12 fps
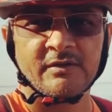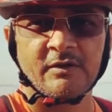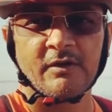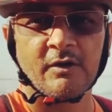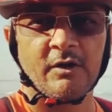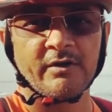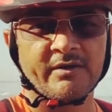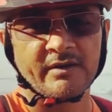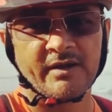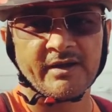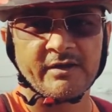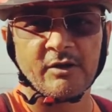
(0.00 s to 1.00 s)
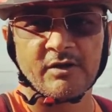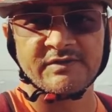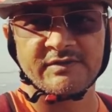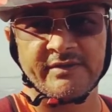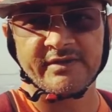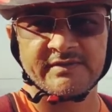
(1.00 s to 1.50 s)
or
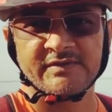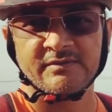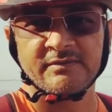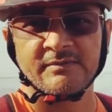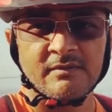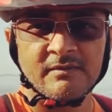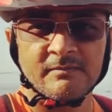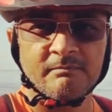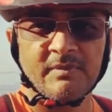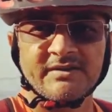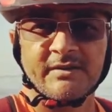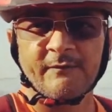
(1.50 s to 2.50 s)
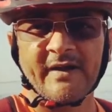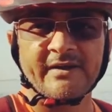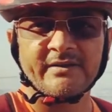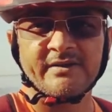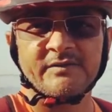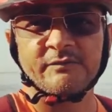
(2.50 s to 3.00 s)
agnostics but the fact
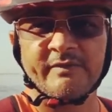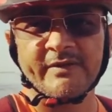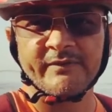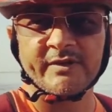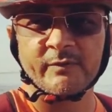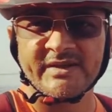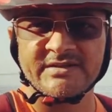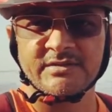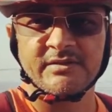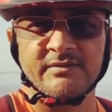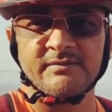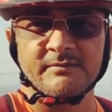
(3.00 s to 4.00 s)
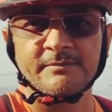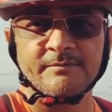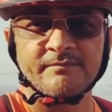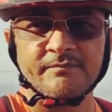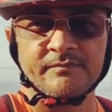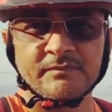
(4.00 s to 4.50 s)
is when we question,
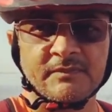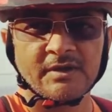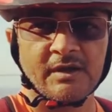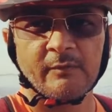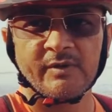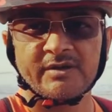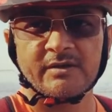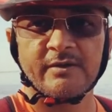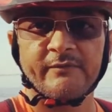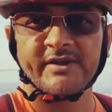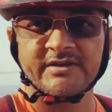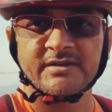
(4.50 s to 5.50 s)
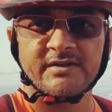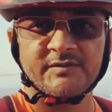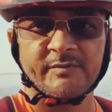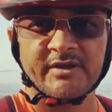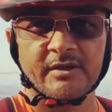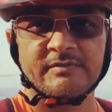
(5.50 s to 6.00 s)
our convictions
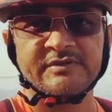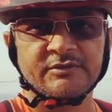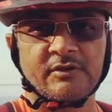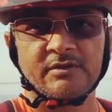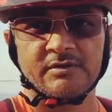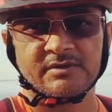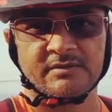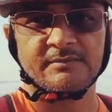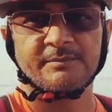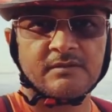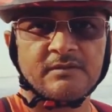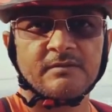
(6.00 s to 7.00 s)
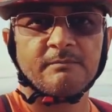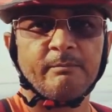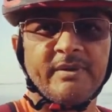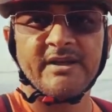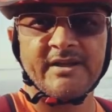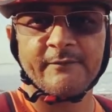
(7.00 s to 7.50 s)
become stronger.
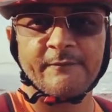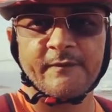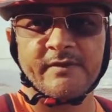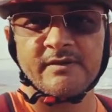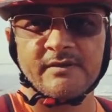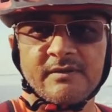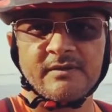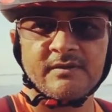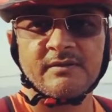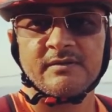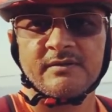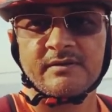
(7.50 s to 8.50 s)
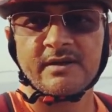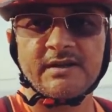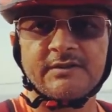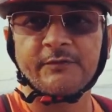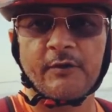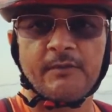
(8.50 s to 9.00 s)
Belief
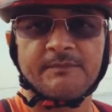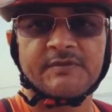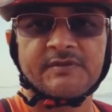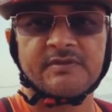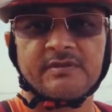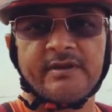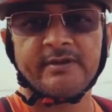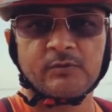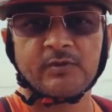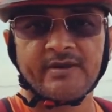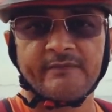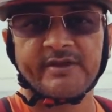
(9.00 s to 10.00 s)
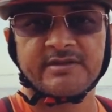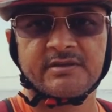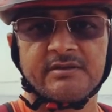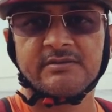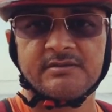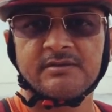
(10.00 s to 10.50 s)
transforms into
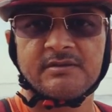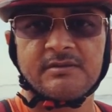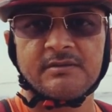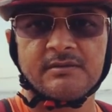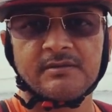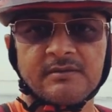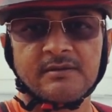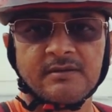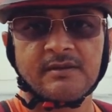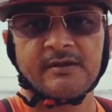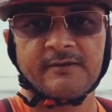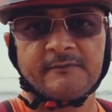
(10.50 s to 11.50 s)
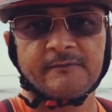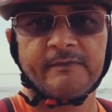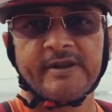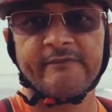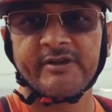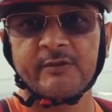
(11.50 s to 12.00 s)
conviction.
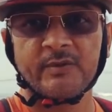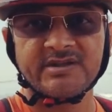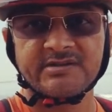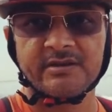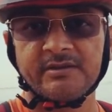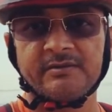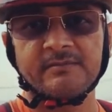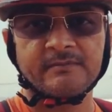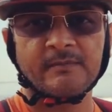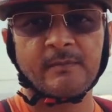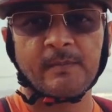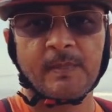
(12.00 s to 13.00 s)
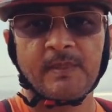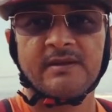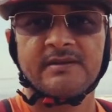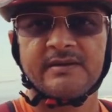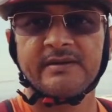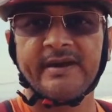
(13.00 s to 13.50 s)
When we question,
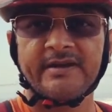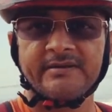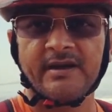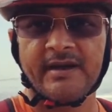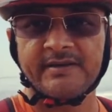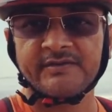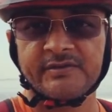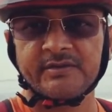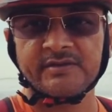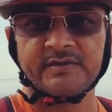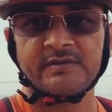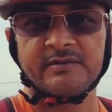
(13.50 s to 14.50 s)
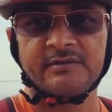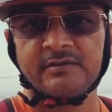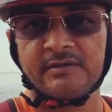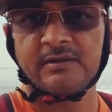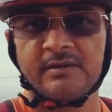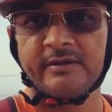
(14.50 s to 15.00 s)
get the answers,
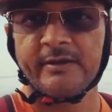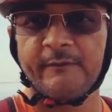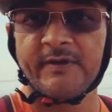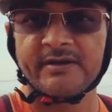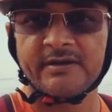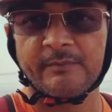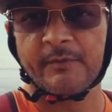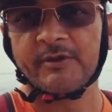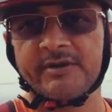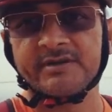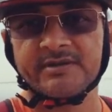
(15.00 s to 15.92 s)
reflect upon it.